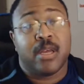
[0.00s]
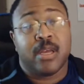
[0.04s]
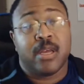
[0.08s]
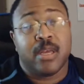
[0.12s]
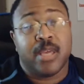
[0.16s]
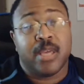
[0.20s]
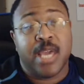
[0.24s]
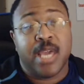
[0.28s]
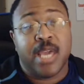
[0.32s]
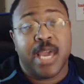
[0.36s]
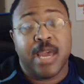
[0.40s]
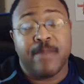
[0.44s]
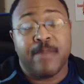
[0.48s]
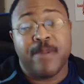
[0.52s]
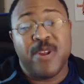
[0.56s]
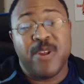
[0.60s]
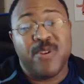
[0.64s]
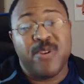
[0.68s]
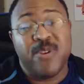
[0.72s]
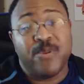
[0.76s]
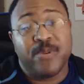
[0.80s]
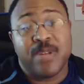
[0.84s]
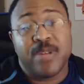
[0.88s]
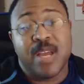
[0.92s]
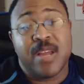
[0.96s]
Cam
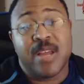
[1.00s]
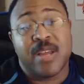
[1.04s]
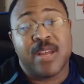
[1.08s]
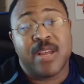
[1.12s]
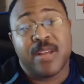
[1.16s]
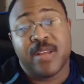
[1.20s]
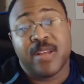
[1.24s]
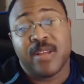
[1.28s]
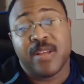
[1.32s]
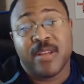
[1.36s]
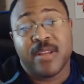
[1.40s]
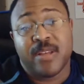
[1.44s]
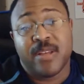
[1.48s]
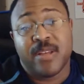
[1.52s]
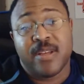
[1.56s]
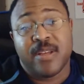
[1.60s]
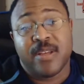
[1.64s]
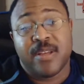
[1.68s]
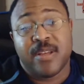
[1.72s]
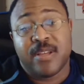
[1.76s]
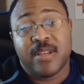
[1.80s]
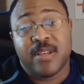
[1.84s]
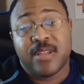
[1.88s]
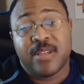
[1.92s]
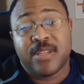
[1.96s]
Newton
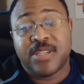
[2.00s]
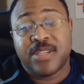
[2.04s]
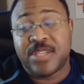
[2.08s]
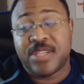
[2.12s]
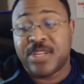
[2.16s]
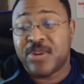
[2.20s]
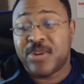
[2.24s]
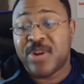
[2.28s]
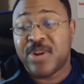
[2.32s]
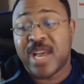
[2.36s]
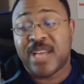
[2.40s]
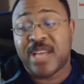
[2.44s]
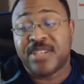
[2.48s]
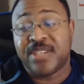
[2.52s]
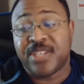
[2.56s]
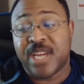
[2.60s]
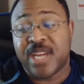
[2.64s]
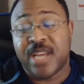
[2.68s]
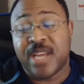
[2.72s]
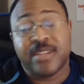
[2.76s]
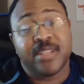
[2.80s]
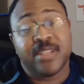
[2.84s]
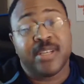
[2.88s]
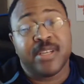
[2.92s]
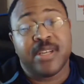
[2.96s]
still has
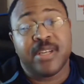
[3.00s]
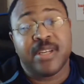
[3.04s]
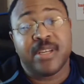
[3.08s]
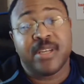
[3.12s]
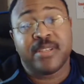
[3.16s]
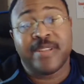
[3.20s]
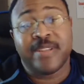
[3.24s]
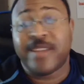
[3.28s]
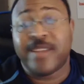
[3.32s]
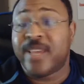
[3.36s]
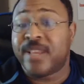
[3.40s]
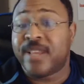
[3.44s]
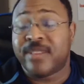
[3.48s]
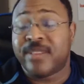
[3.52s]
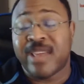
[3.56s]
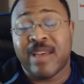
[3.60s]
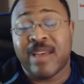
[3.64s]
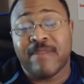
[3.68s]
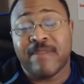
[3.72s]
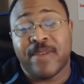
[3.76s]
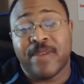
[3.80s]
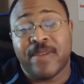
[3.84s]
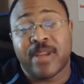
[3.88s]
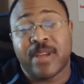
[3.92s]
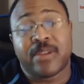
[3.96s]
yet to get
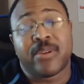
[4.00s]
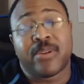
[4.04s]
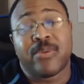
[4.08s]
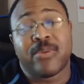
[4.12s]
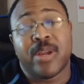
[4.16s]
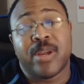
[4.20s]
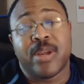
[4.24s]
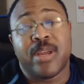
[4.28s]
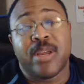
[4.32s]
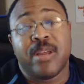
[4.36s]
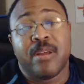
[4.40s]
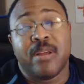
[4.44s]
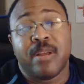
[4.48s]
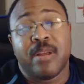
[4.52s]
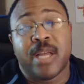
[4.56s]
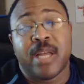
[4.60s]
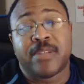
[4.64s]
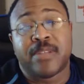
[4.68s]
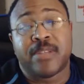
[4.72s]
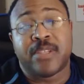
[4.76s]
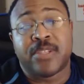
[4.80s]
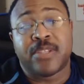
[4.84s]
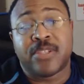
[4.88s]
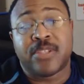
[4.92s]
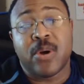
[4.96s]
that victory as
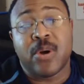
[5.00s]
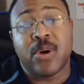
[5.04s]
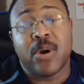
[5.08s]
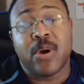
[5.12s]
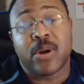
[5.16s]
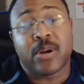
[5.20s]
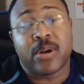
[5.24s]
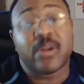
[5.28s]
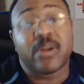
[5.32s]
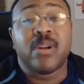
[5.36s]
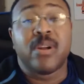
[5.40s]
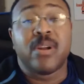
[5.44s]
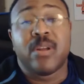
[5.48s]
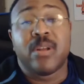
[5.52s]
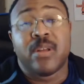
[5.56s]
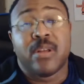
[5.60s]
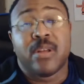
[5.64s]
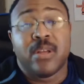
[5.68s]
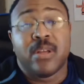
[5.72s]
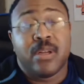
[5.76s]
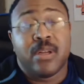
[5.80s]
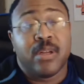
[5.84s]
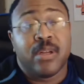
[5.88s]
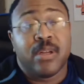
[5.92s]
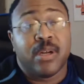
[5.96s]
a starter.
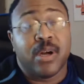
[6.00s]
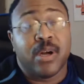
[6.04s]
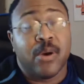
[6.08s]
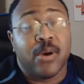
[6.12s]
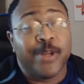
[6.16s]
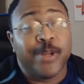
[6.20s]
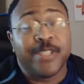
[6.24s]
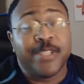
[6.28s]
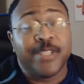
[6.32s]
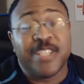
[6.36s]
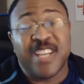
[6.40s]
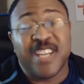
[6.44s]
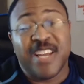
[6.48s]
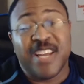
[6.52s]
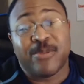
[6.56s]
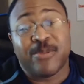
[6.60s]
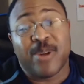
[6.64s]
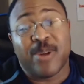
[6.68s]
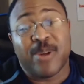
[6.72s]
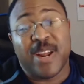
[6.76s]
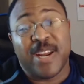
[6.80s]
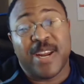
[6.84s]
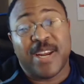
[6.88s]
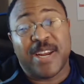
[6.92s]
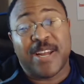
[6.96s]
0-10
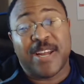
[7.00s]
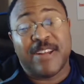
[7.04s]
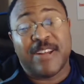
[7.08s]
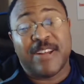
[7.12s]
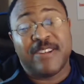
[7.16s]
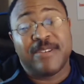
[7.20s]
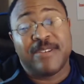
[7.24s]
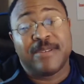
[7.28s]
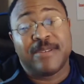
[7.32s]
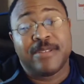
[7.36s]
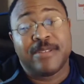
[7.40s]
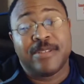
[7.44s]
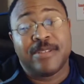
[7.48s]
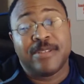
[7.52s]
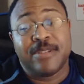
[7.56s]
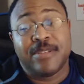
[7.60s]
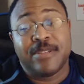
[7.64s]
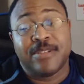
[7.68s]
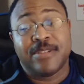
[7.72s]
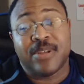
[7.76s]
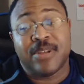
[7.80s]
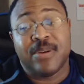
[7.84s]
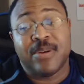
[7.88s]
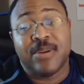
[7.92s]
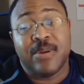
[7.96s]
right now.
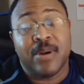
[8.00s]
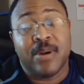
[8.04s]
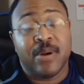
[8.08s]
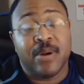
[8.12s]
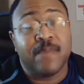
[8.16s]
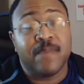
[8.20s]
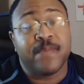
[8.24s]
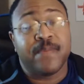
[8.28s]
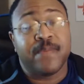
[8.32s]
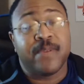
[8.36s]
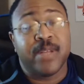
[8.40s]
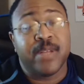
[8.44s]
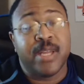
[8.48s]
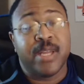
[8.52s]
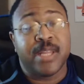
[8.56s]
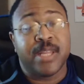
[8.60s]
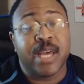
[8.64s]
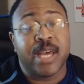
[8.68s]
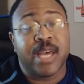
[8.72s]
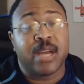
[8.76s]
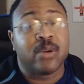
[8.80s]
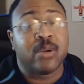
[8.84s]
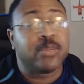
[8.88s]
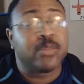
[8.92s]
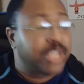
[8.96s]
So hopefully
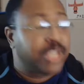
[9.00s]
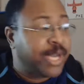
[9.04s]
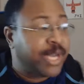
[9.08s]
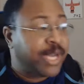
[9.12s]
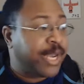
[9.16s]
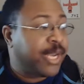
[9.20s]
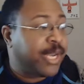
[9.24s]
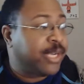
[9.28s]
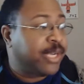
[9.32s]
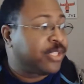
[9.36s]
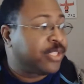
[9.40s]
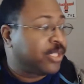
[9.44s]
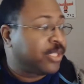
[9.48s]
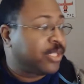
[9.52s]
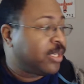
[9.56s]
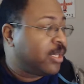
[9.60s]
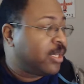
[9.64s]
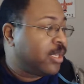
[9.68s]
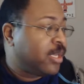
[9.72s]
that'll change.